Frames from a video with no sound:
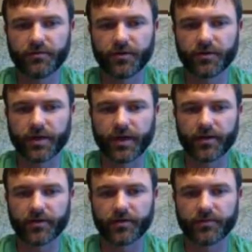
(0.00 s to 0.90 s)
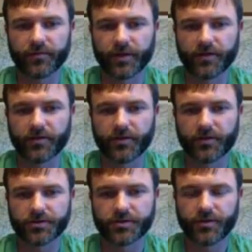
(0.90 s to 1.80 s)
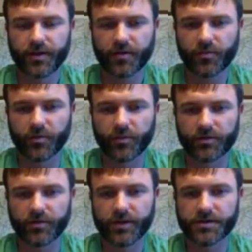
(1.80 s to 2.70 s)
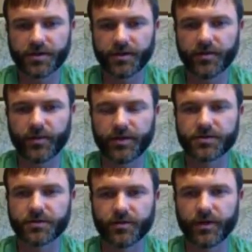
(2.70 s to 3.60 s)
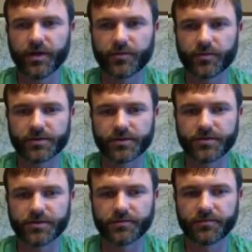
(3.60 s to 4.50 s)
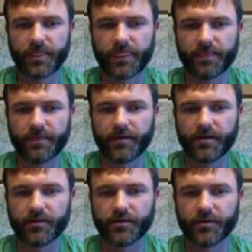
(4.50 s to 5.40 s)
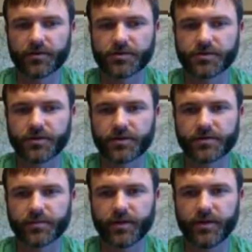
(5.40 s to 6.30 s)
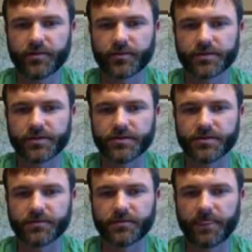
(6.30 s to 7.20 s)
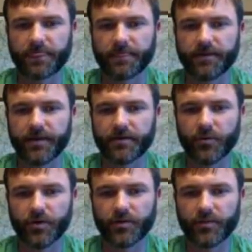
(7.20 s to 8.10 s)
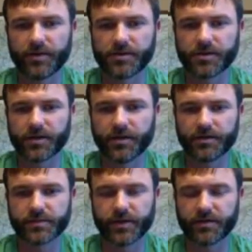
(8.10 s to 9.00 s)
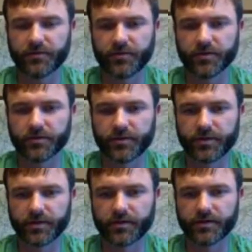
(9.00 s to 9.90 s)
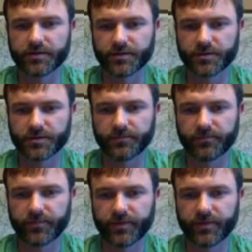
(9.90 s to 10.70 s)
a Foley catheter, the nurse should take a moment to educate the patient about the procedure. The nurse should explain the procedure and what the patient can expect to feel during insertion.